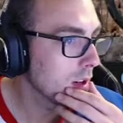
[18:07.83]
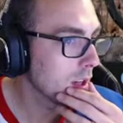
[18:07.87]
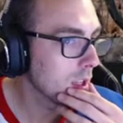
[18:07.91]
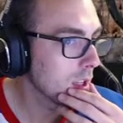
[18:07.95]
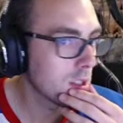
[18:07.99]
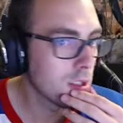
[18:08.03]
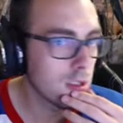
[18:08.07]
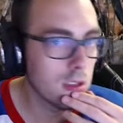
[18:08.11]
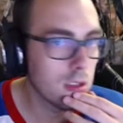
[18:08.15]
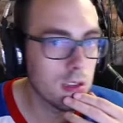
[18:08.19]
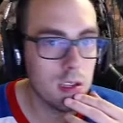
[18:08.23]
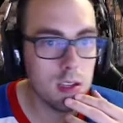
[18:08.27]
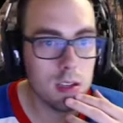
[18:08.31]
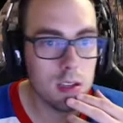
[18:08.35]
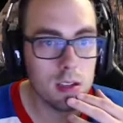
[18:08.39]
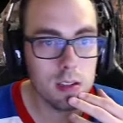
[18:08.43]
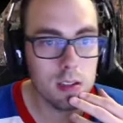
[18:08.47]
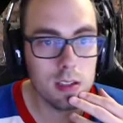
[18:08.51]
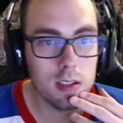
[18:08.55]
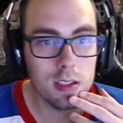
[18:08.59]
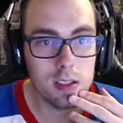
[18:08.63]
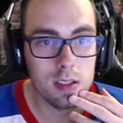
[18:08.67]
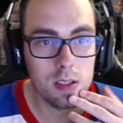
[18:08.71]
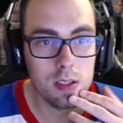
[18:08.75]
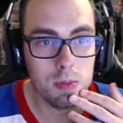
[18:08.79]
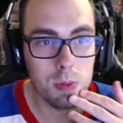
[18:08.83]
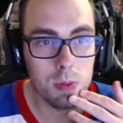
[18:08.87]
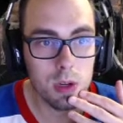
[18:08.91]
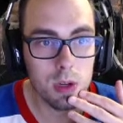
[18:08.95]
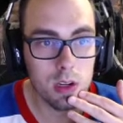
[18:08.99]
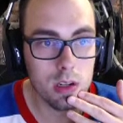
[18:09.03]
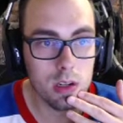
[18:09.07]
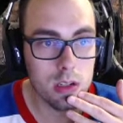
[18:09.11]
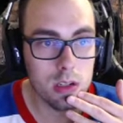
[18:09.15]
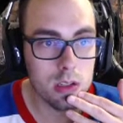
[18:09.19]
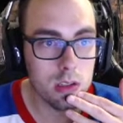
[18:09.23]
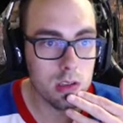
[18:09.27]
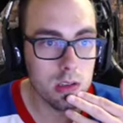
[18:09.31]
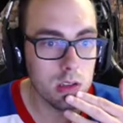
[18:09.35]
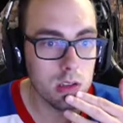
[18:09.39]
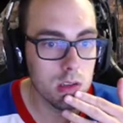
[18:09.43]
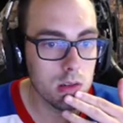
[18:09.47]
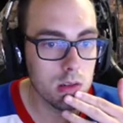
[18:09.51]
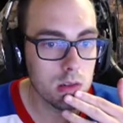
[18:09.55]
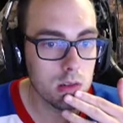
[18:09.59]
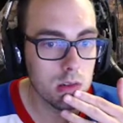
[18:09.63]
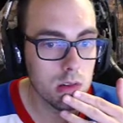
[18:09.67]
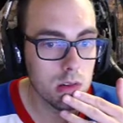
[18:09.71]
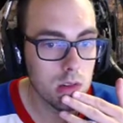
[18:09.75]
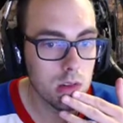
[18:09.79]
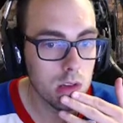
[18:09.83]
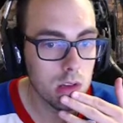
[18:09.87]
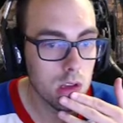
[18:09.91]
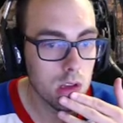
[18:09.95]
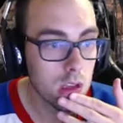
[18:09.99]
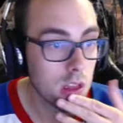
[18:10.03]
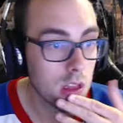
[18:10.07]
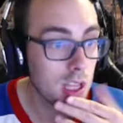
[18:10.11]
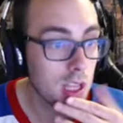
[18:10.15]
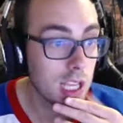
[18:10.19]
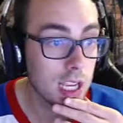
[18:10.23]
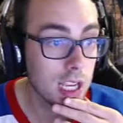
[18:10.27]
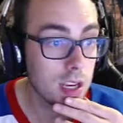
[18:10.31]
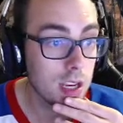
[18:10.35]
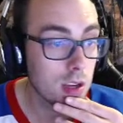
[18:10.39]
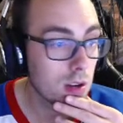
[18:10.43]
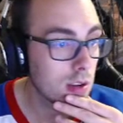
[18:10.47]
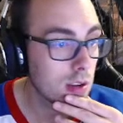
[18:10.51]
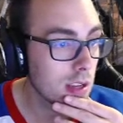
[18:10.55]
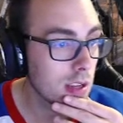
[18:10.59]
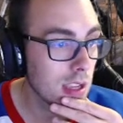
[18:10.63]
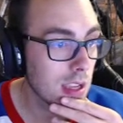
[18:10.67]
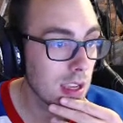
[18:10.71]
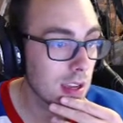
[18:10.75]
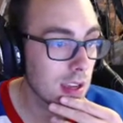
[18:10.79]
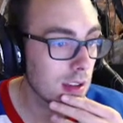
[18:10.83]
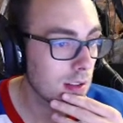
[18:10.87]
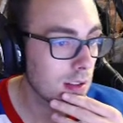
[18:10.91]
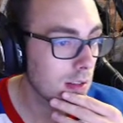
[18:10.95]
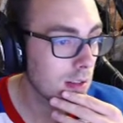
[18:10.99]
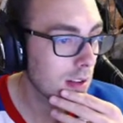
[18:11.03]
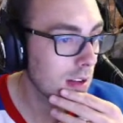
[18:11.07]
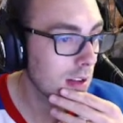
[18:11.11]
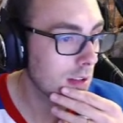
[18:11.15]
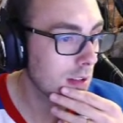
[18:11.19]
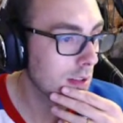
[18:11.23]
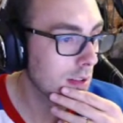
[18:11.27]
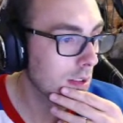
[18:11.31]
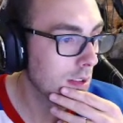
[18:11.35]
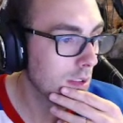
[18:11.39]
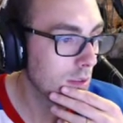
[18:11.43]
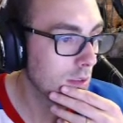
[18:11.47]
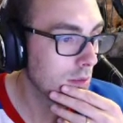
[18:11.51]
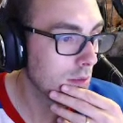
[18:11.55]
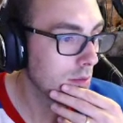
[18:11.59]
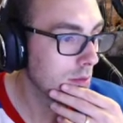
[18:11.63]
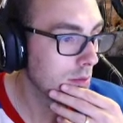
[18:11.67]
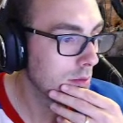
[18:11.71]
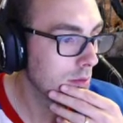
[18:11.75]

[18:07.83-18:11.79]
right there, and it's spotted too. Wait, no, yeah, I don't know.